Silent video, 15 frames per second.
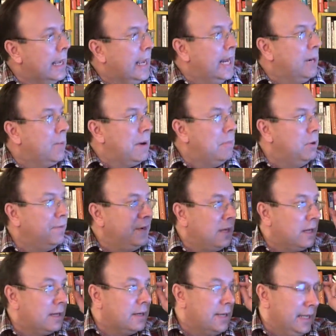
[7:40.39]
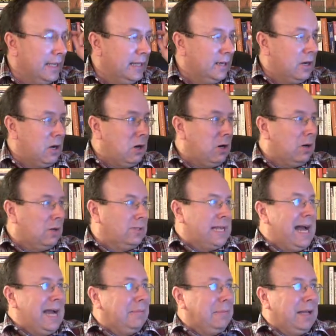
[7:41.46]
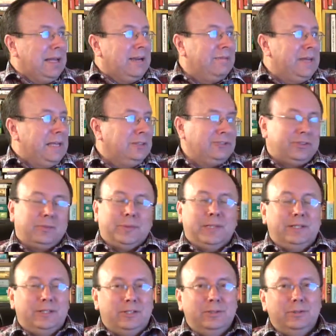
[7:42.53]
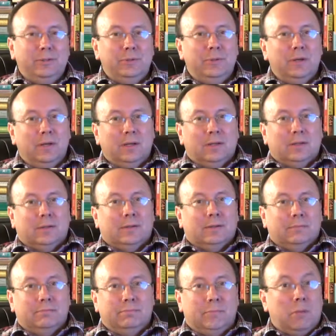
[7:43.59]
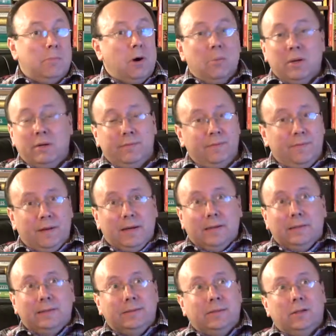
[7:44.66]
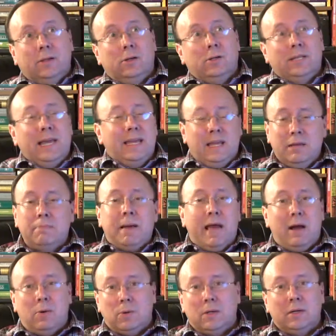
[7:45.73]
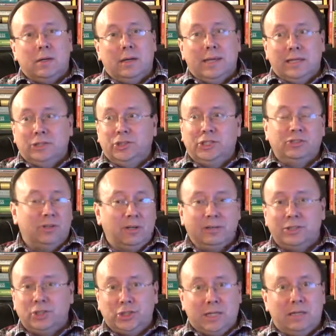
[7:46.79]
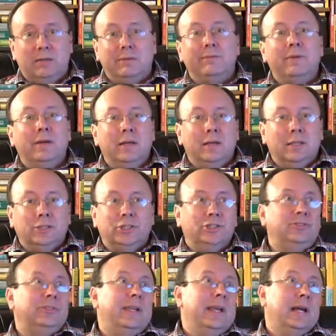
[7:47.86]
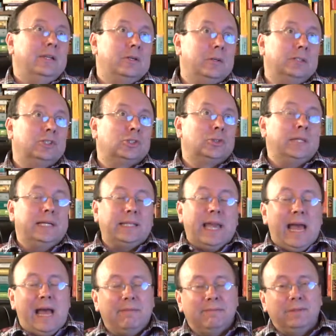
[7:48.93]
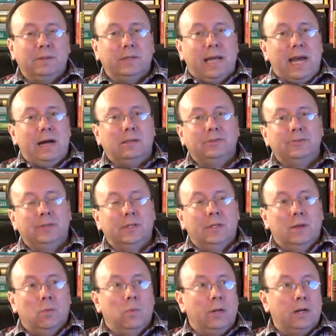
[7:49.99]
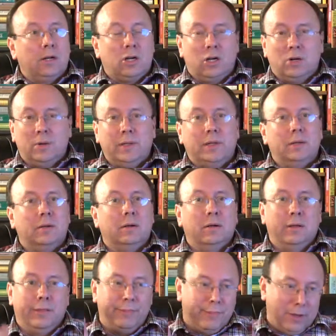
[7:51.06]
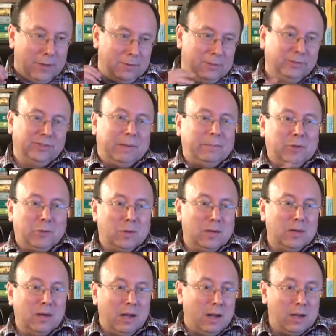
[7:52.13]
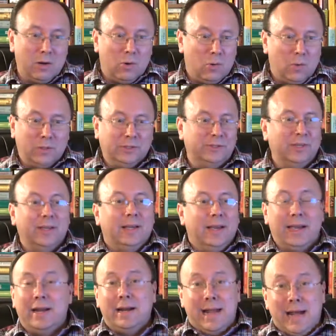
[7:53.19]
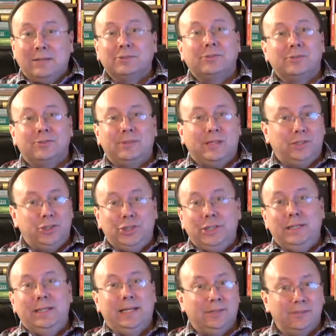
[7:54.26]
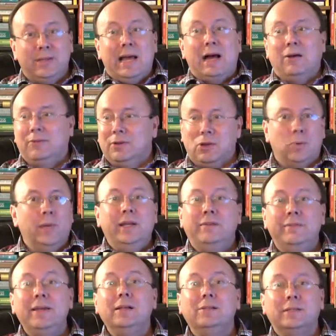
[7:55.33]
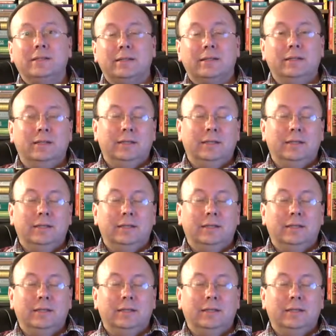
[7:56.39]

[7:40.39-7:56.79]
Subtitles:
Anyway, moving on in our timeline of history to the moment of her taking power. Again, she's on the shelf. She's sitting under a tree at the Hatfield house when a courier thunders up to her on a horse and announces that she is now the Queen of England.